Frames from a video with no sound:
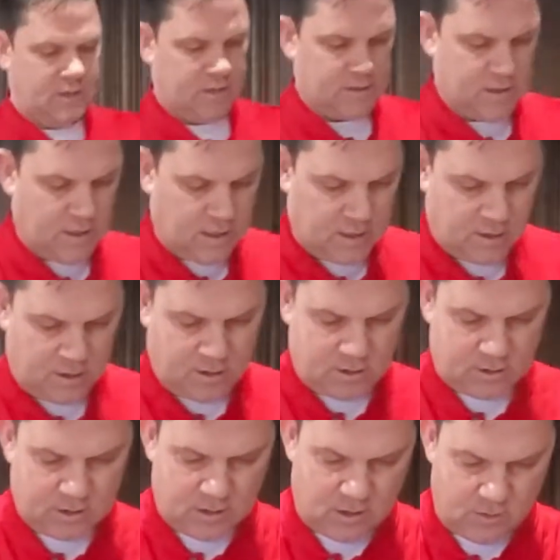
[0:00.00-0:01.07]
does not hurt
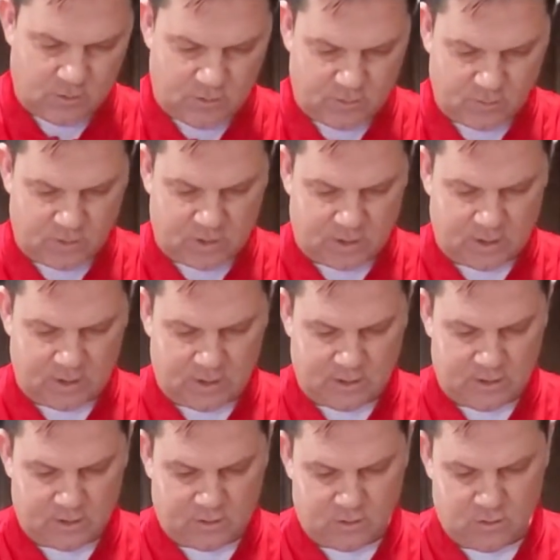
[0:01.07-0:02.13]
to go in with a
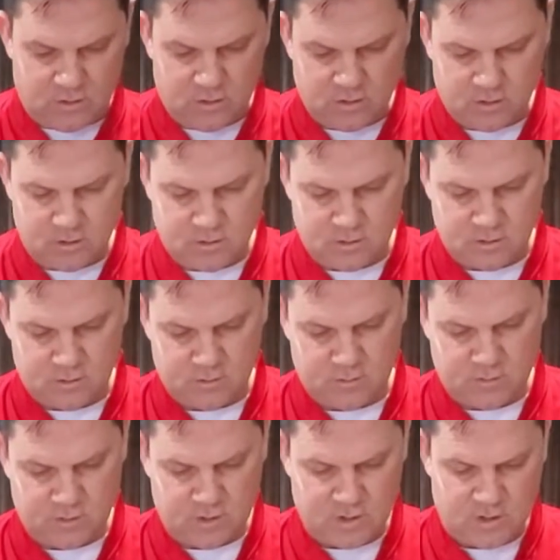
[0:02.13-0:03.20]
little
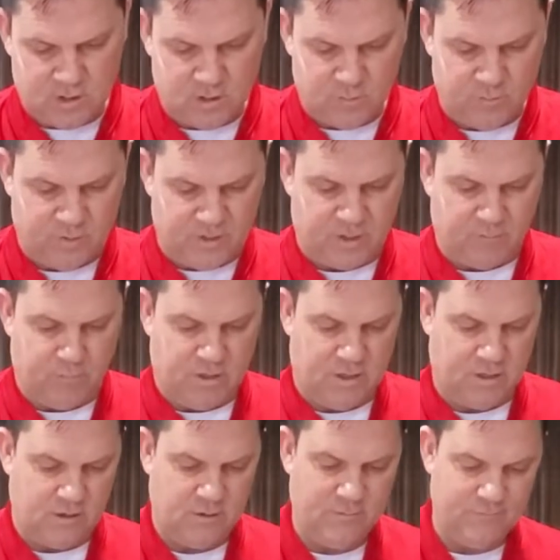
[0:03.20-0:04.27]
bit of
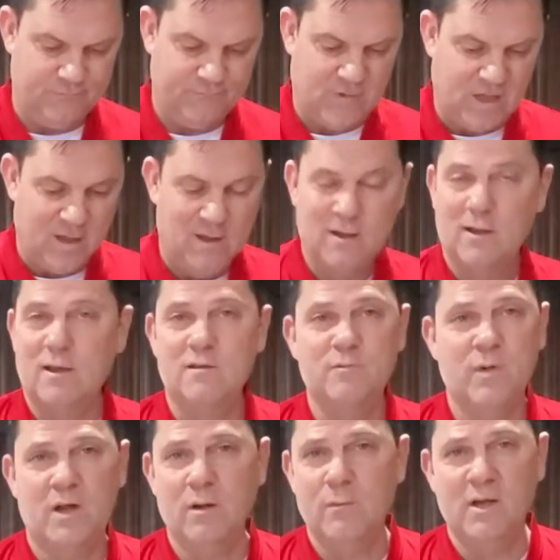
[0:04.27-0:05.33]
butter, because
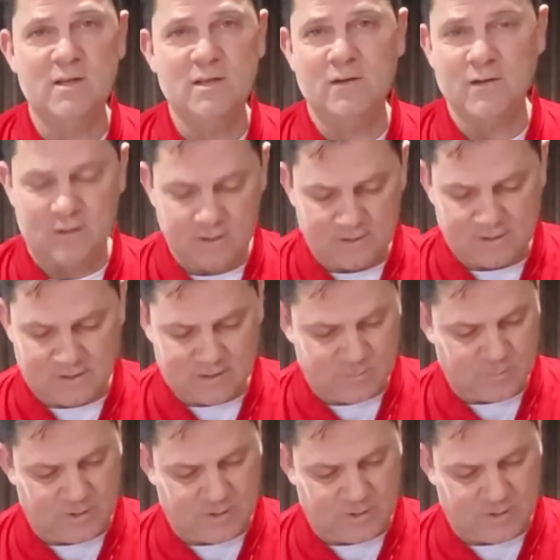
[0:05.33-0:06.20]
butter makes everything taste